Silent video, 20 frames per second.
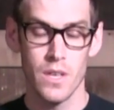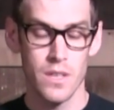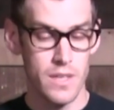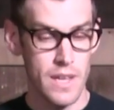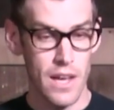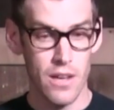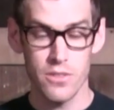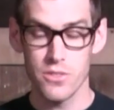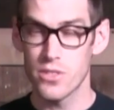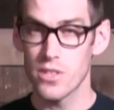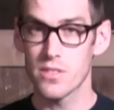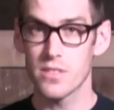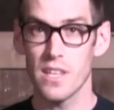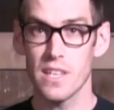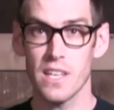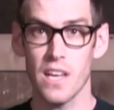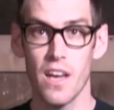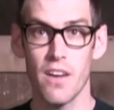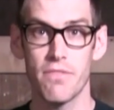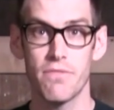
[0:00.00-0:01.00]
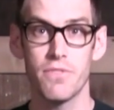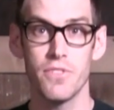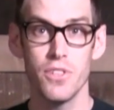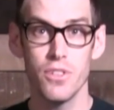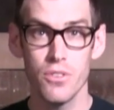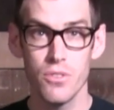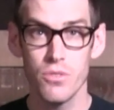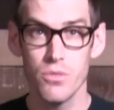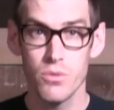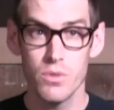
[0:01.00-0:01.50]
Now, just like a
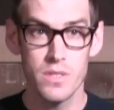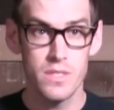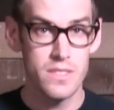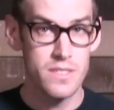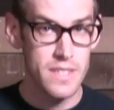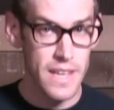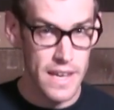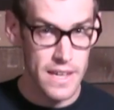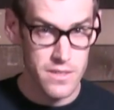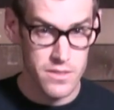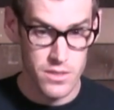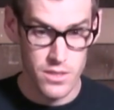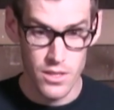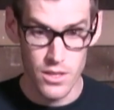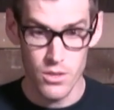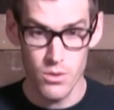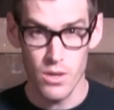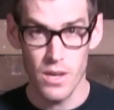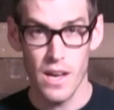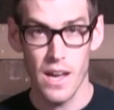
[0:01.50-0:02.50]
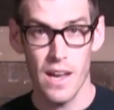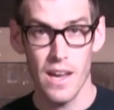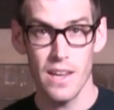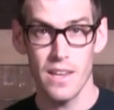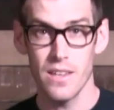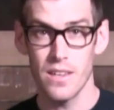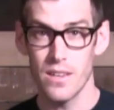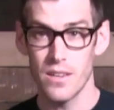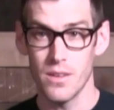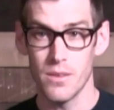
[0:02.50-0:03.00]
few days ago,
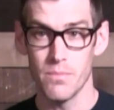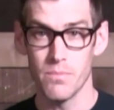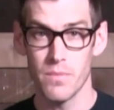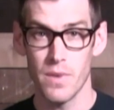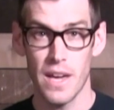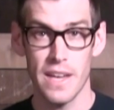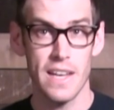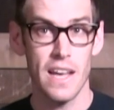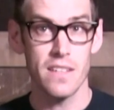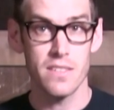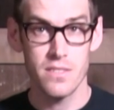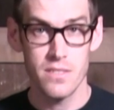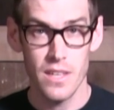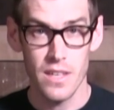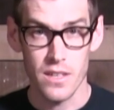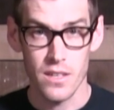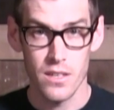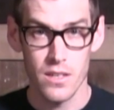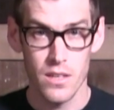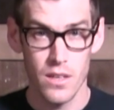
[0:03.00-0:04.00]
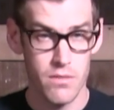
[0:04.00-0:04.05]
I got sick.